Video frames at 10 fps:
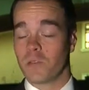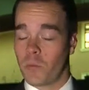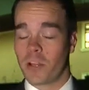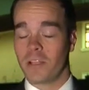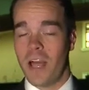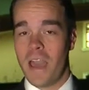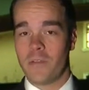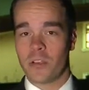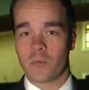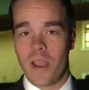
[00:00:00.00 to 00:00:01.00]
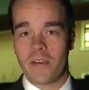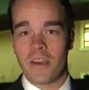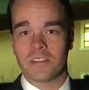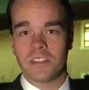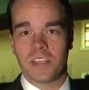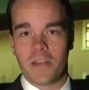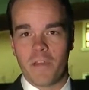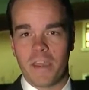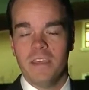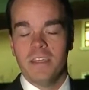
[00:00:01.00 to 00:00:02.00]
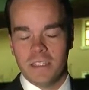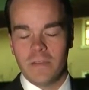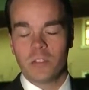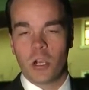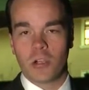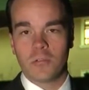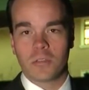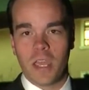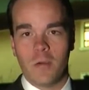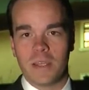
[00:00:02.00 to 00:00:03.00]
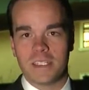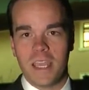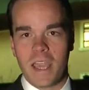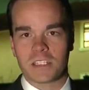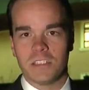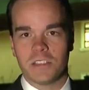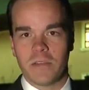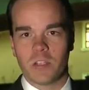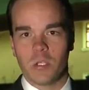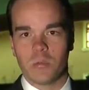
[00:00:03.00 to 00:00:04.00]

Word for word: Reporting live here at the Roundhouse in Santa Fe, David Carl, KOAT Action 7